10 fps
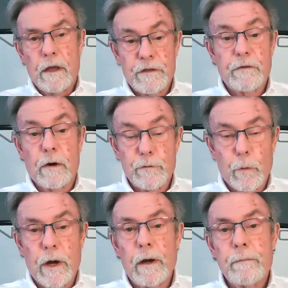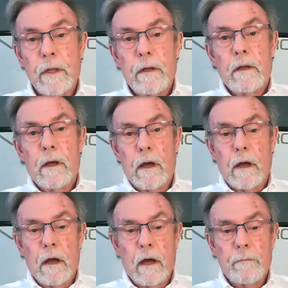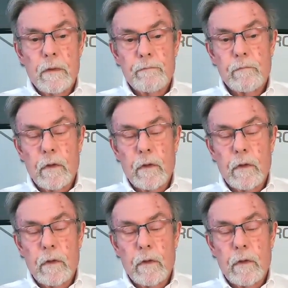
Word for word: as far as wear. Uh,